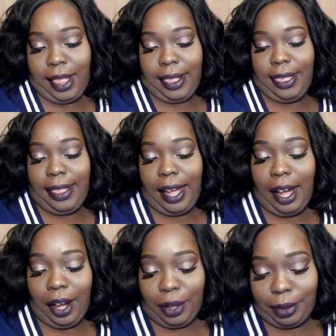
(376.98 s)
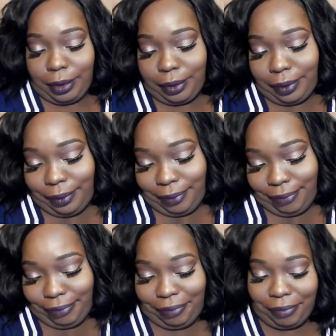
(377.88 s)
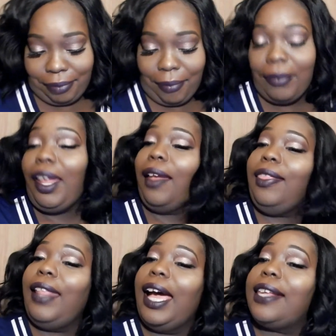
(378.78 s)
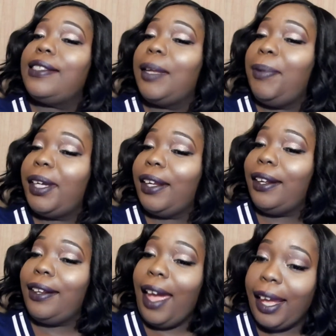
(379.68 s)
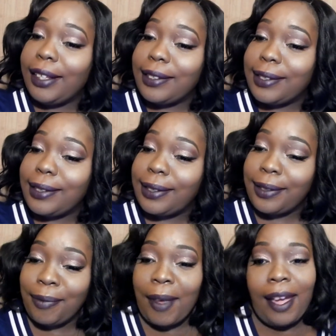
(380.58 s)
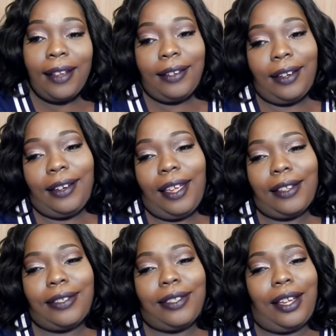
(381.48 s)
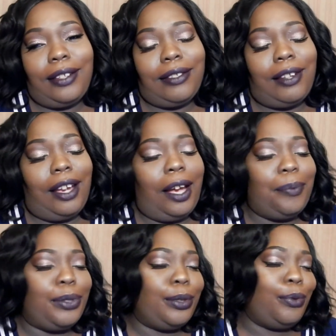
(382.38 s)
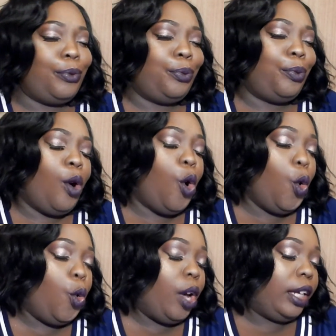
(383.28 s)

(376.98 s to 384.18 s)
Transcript: Now, last topic of the night. The next stand-ups. Woo!